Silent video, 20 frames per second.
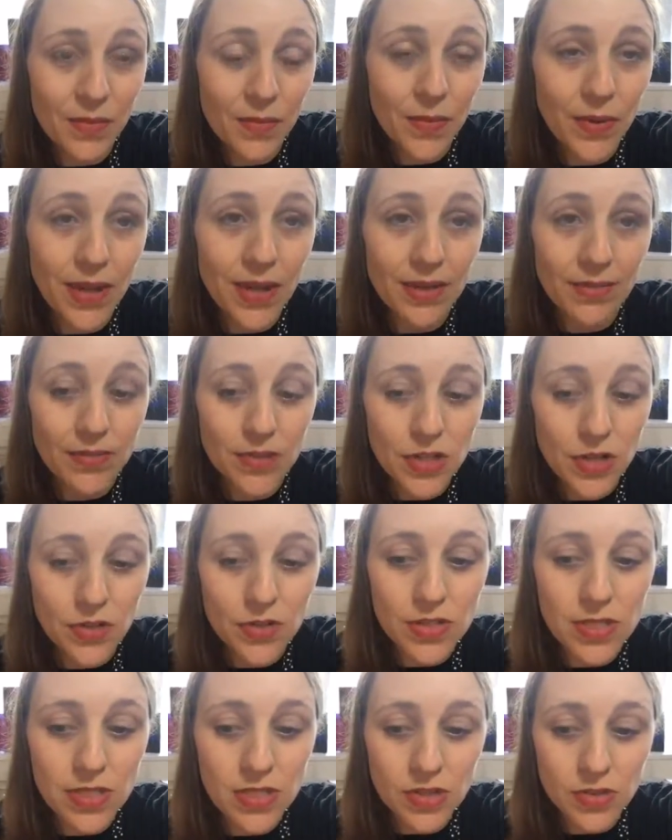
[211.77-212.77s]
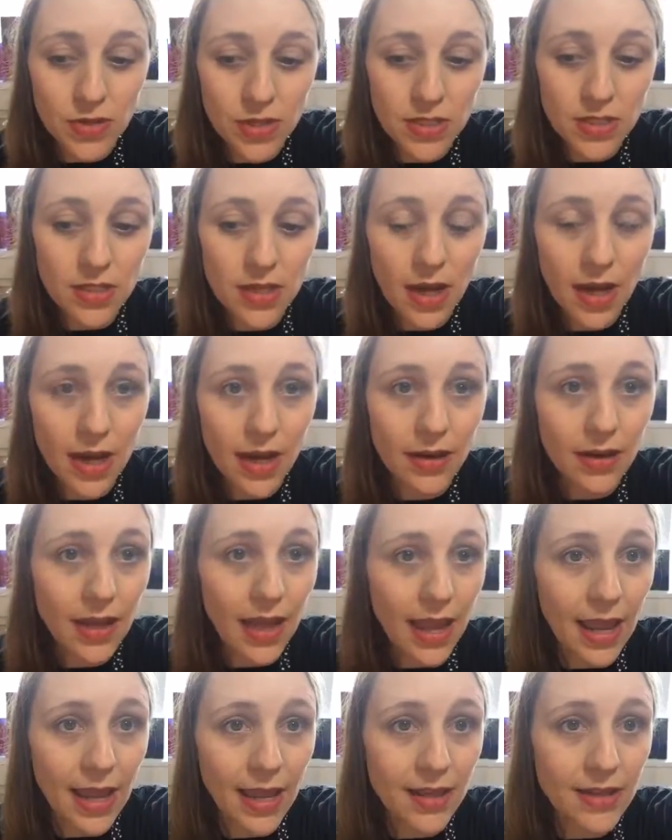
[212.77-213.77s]
We have chosen to trust God
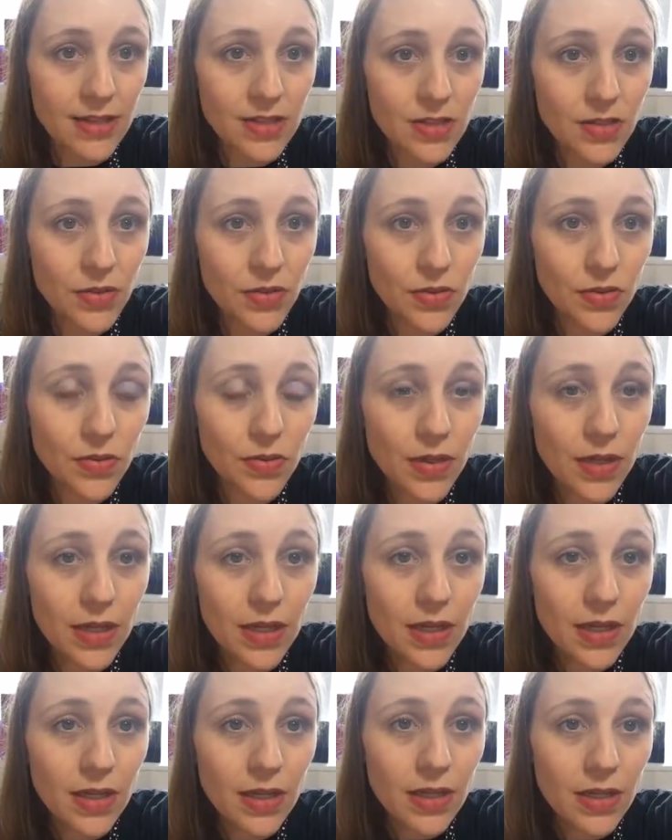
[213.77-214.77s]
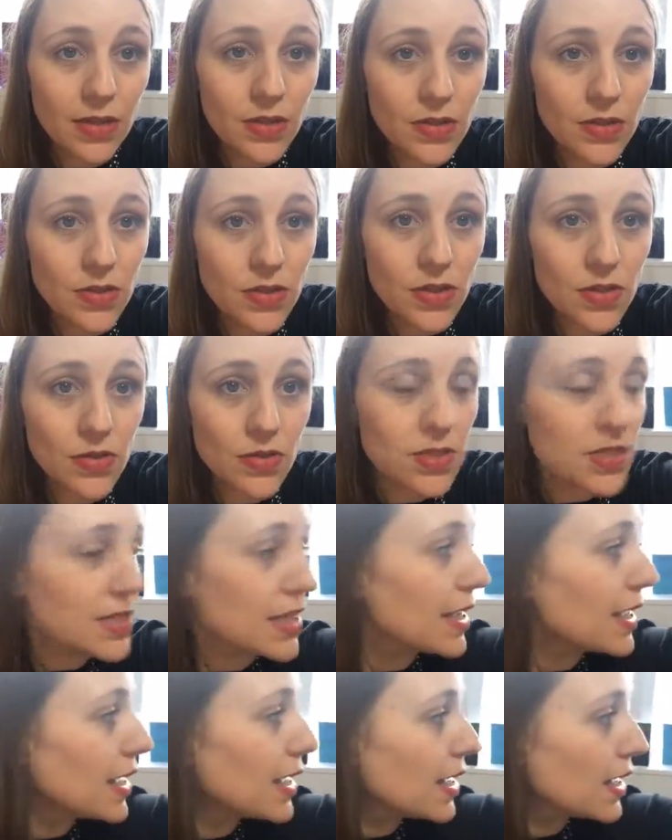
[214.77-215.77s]
and to
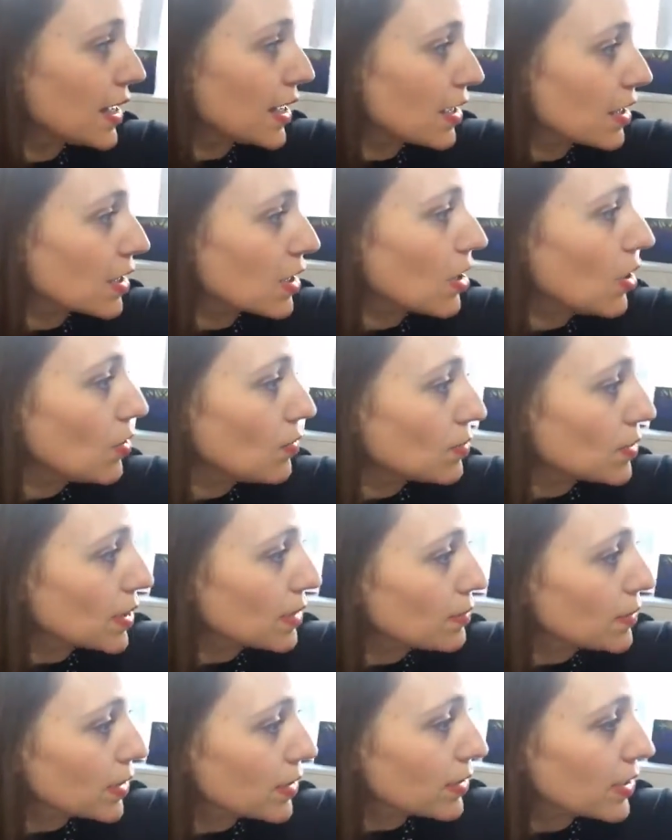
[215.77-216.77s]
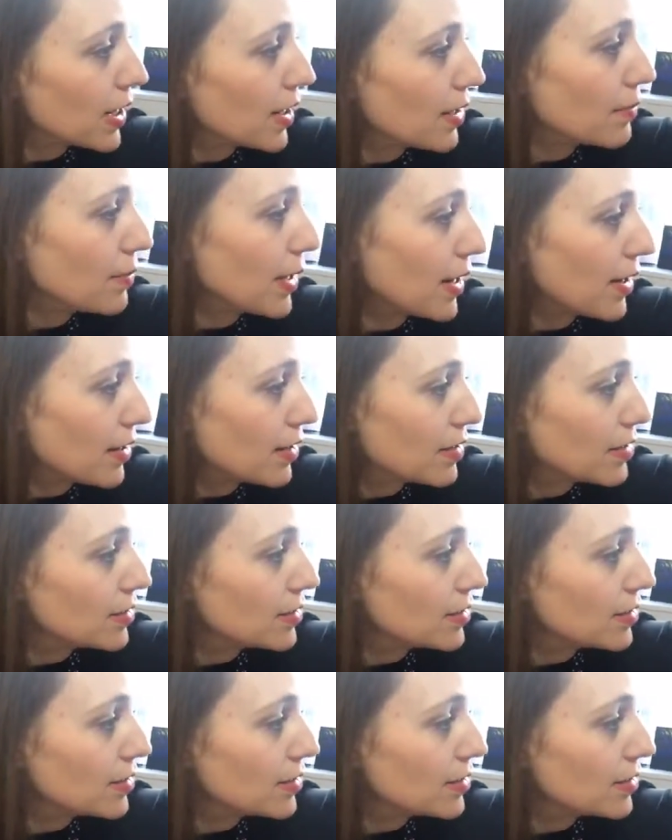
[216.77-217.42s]
see it. Oh, come here, Care Bear.